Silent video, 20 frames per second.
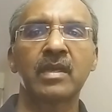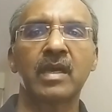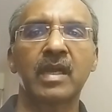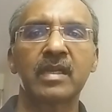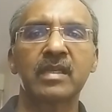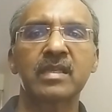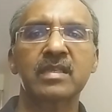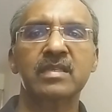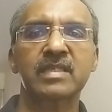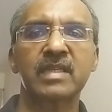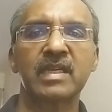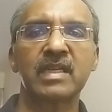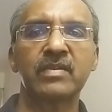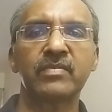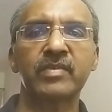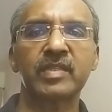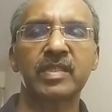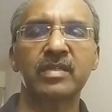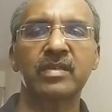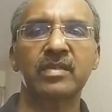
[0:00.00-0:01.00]

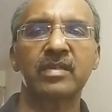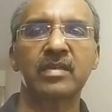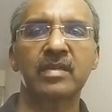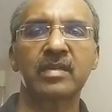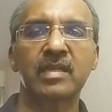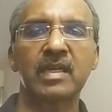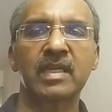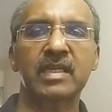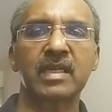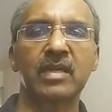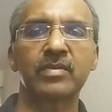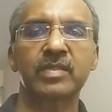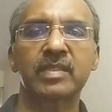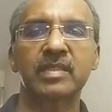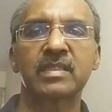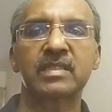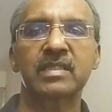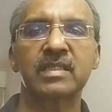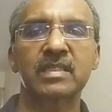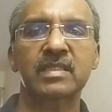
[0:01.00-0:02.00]
Understand with your
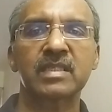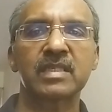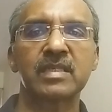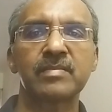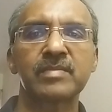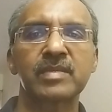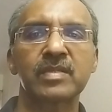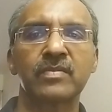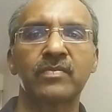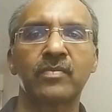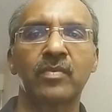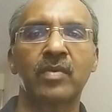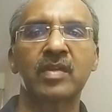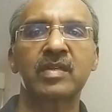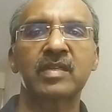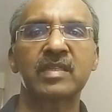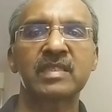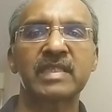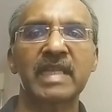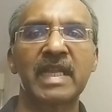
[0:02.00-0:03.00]
accountant in terms of
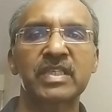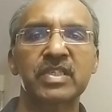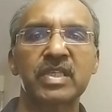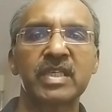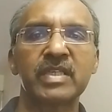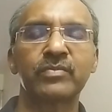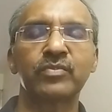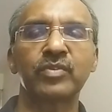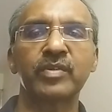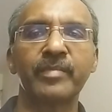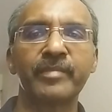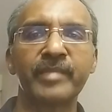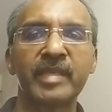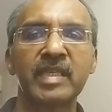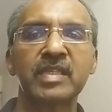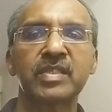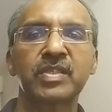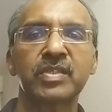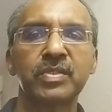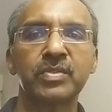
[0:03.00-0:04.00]
what this actually would
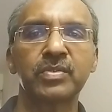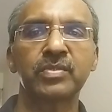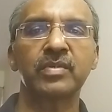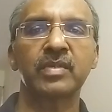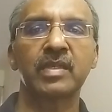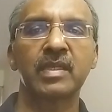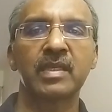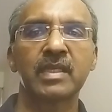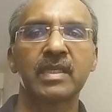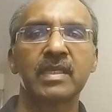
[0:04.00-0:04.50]
mean to you